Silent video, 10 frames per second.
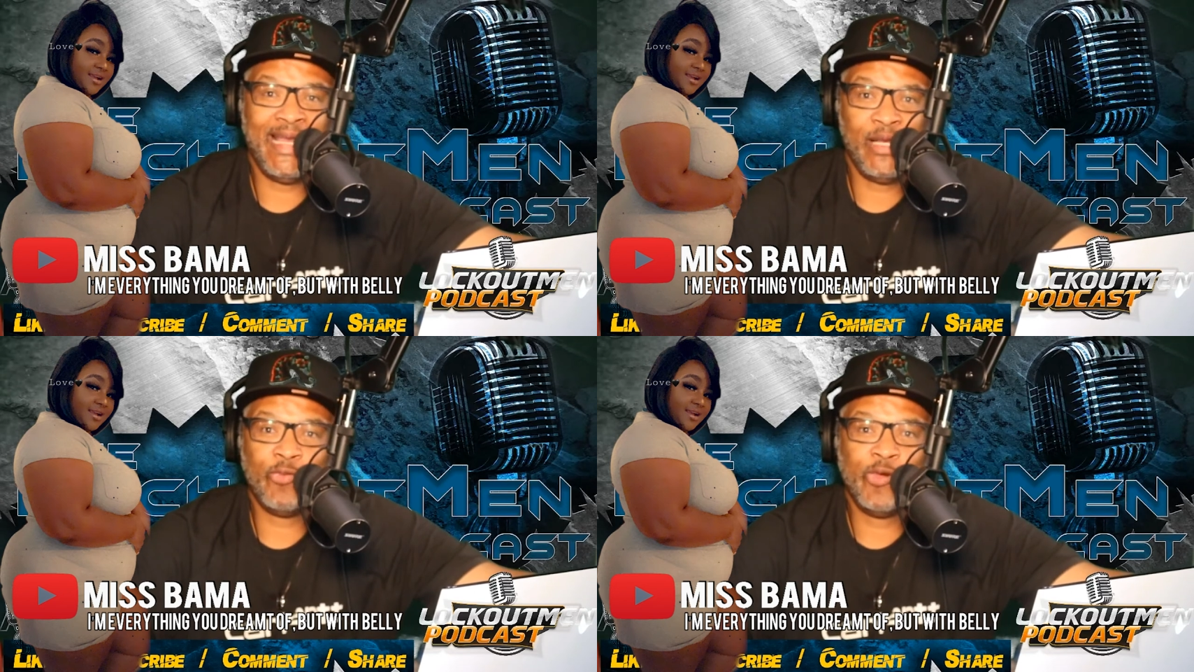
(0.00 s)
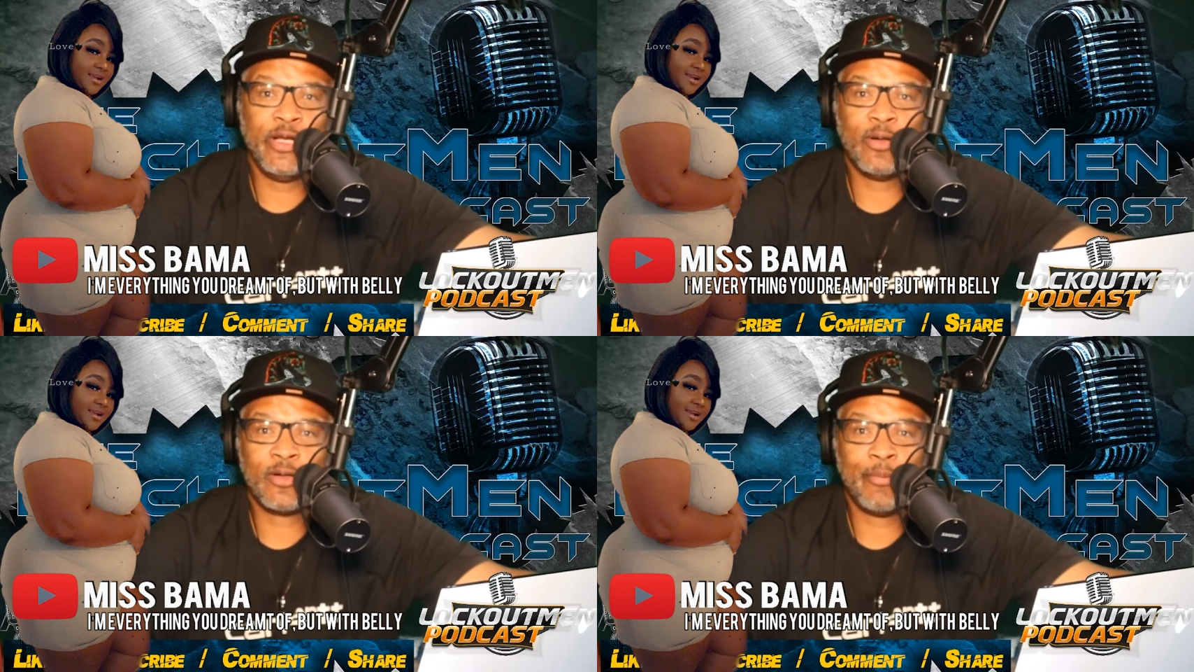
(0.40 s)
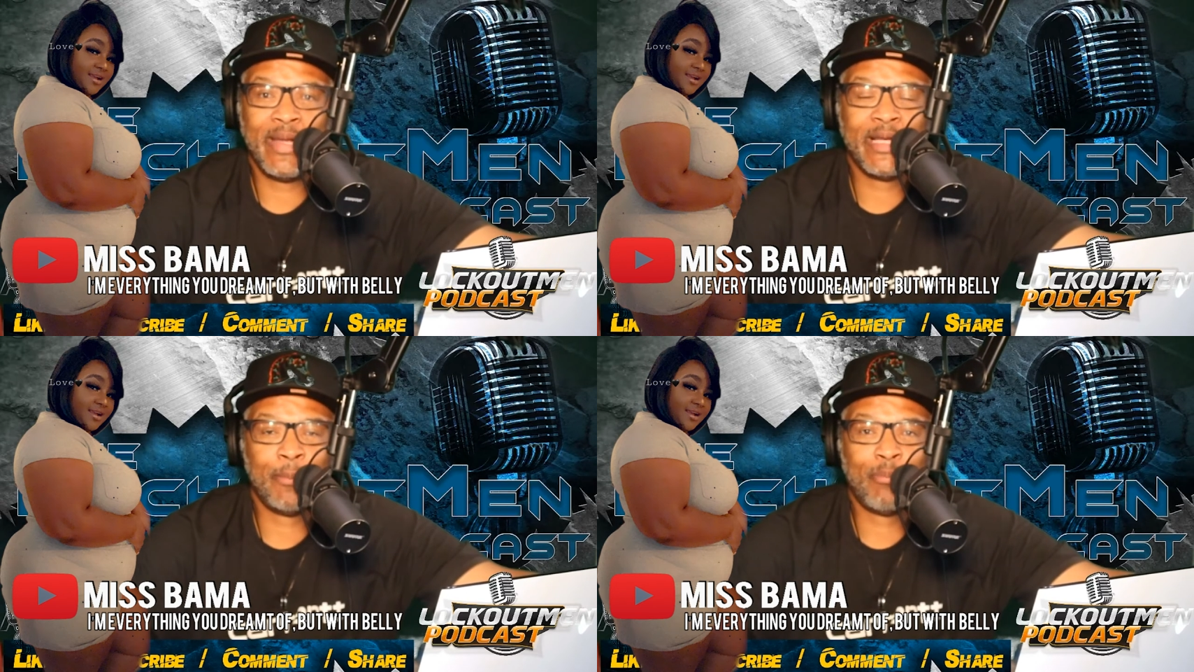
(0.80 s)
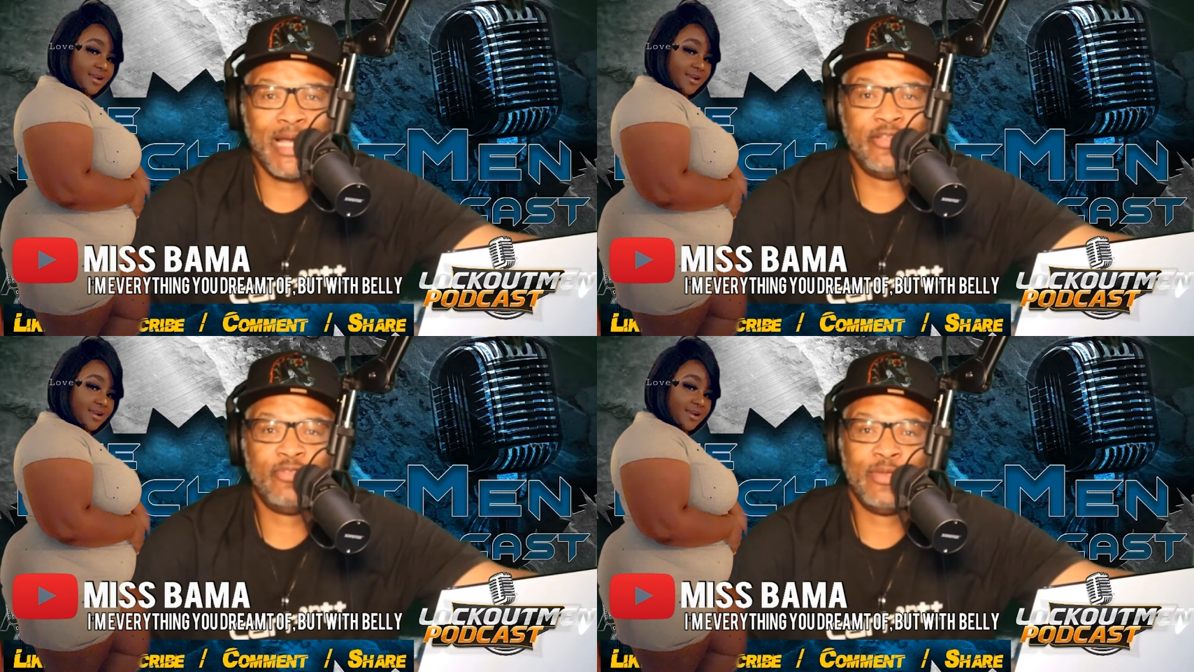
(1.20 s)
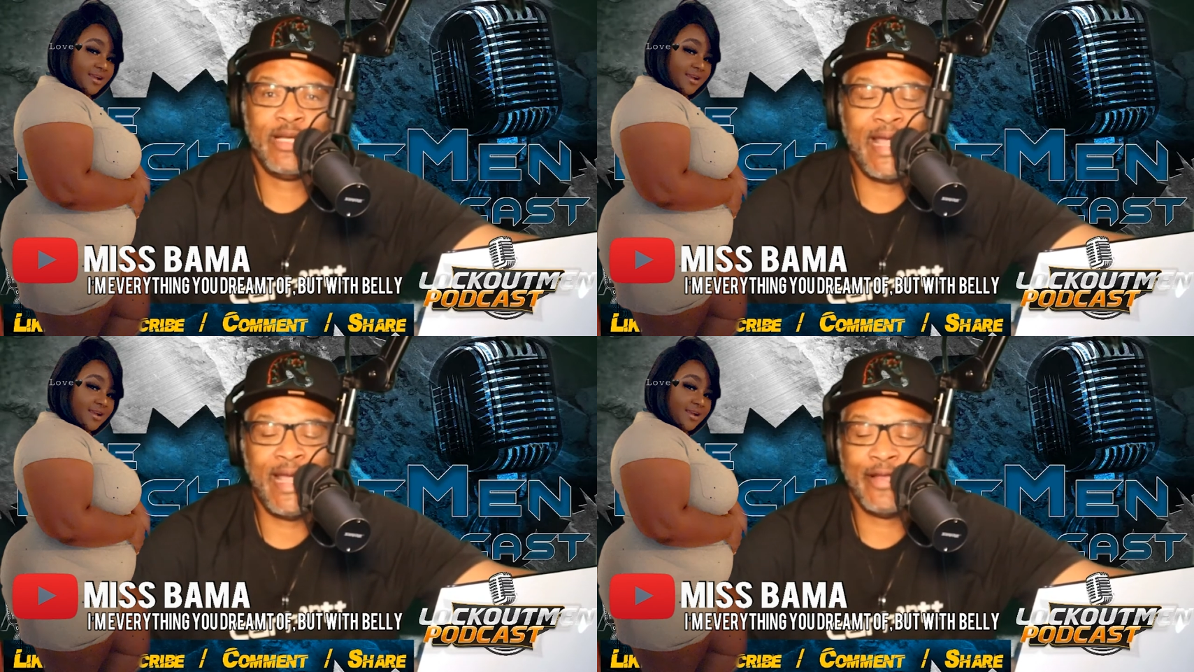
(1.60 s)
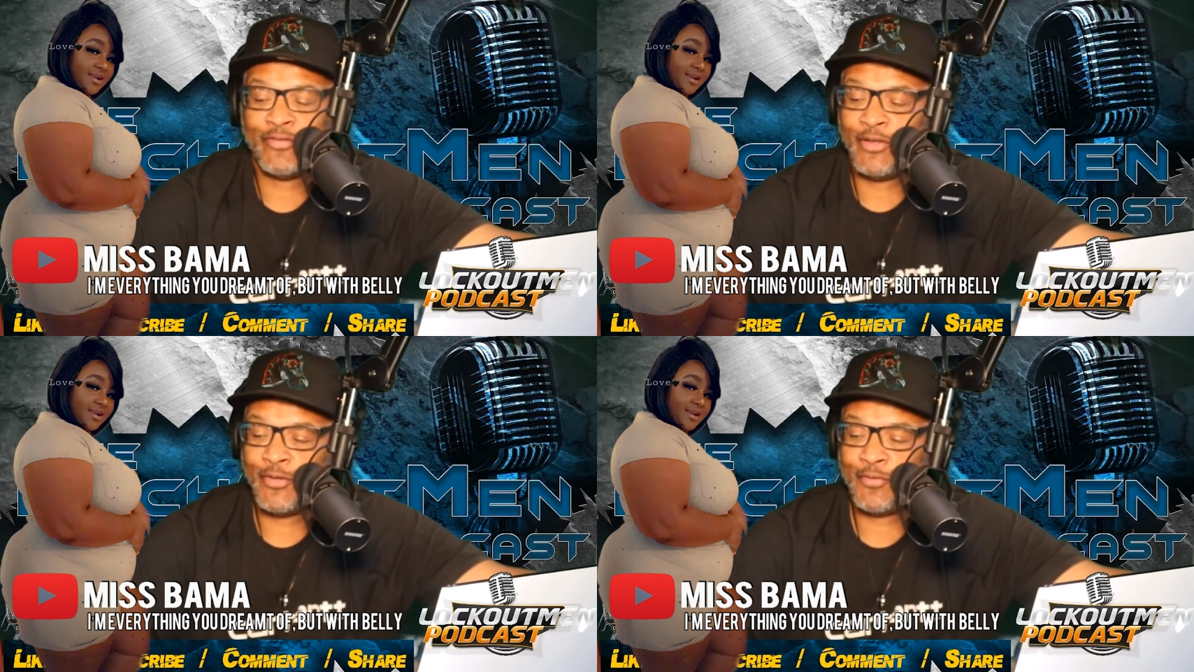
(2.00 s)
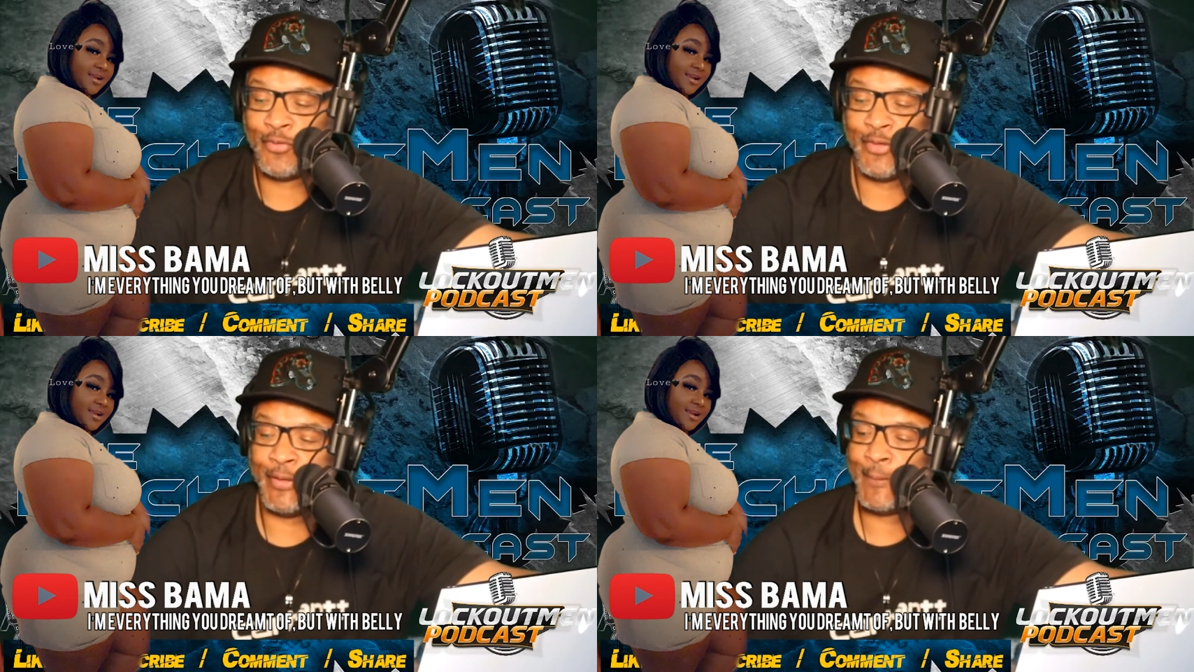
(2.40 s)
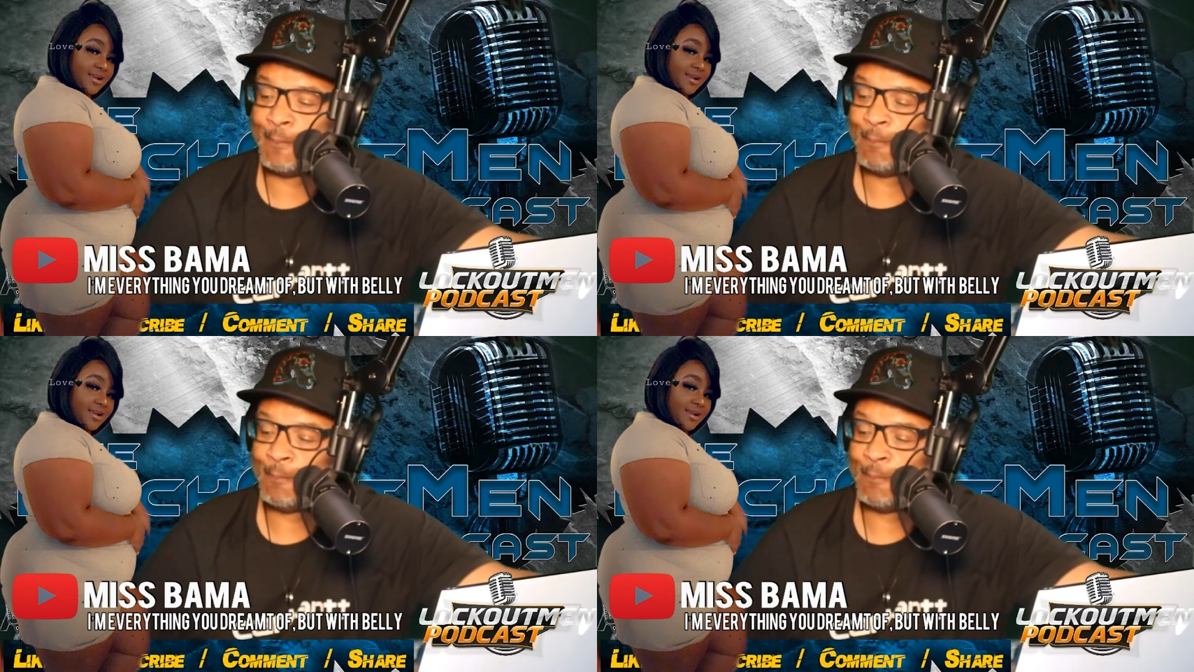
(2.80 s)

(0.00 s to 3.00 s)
Speaker 1: and will come back and bite you in the ass though, for real.